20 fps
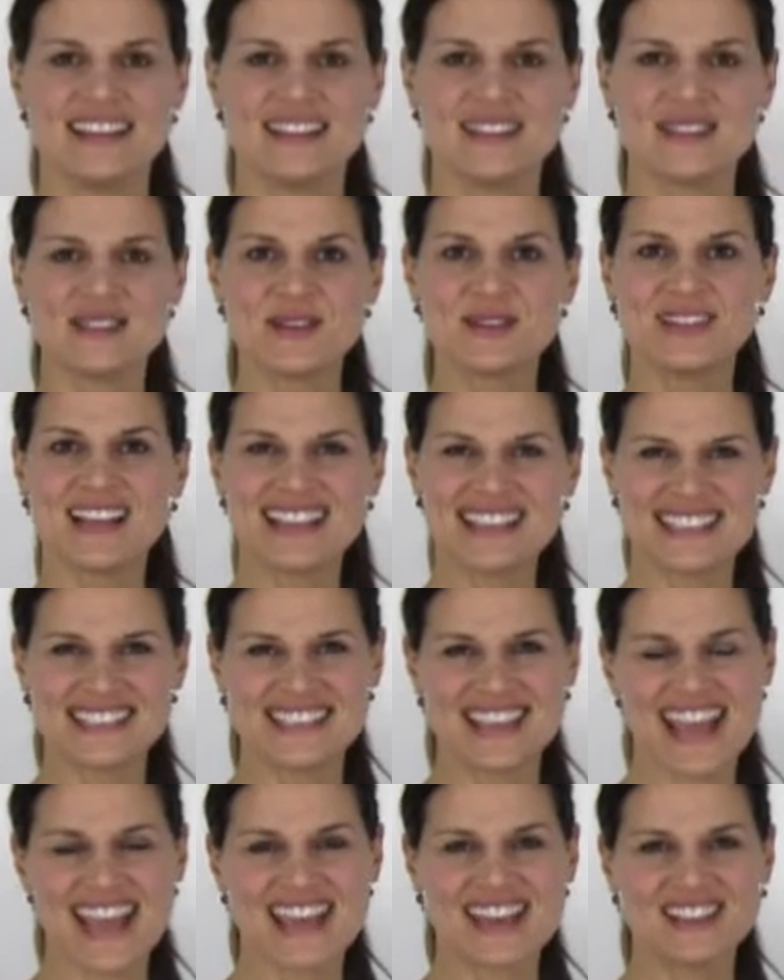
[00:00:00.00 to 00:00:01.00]
So let's
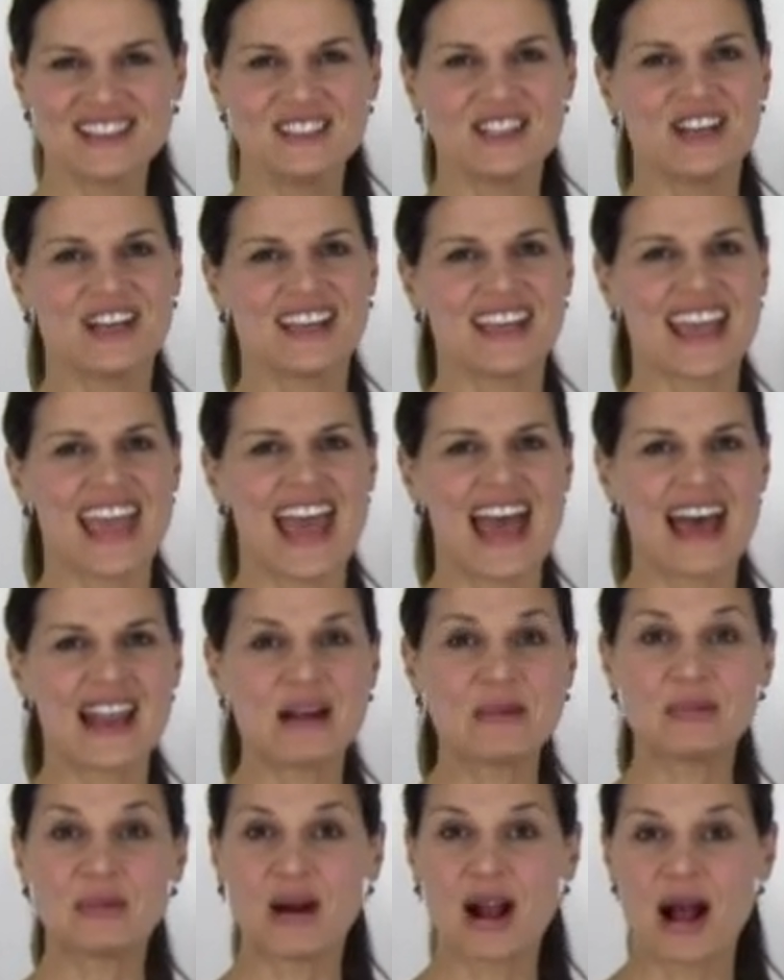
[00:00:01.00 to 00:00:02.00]
take a look at
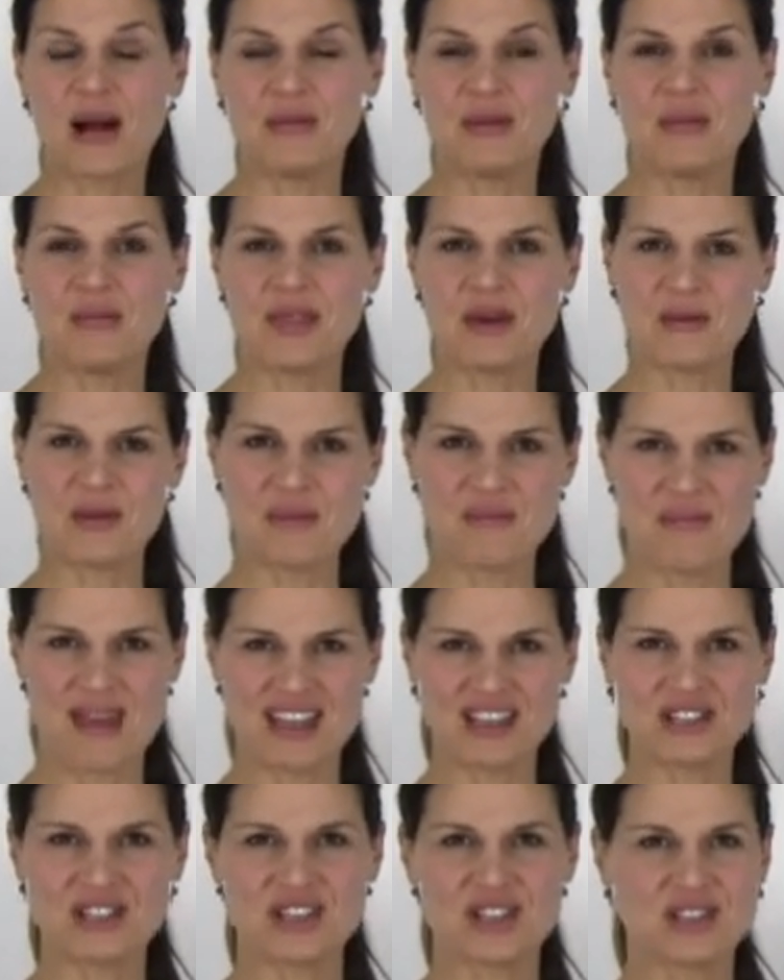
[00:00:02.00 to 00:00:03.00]
a problem that we
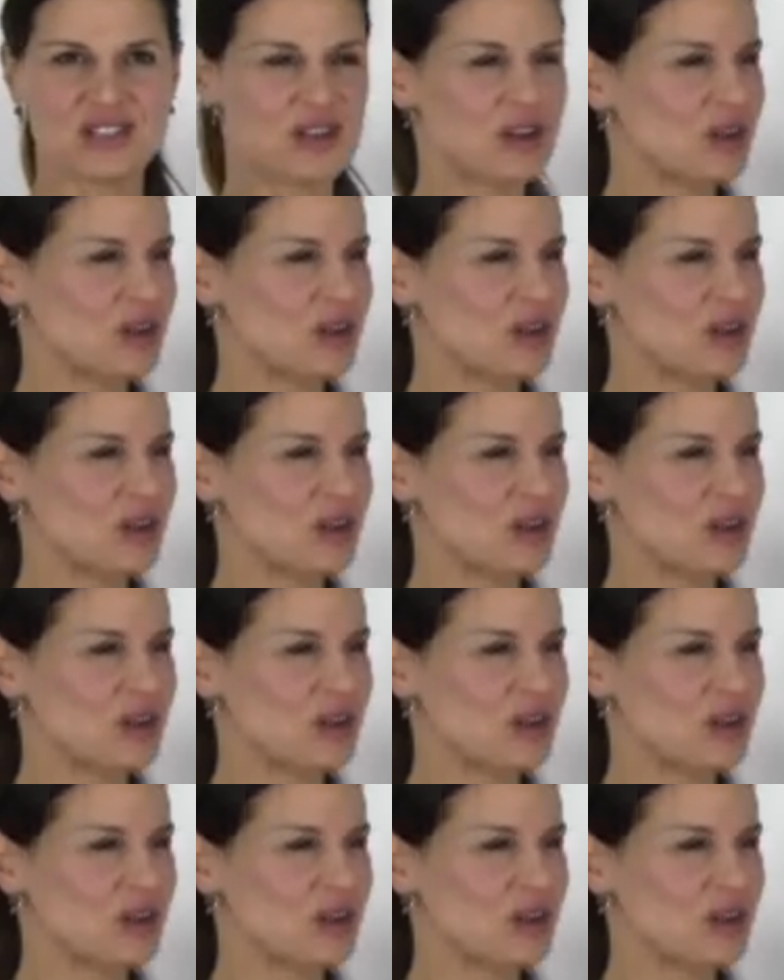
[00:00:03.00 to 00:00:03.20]
mentioned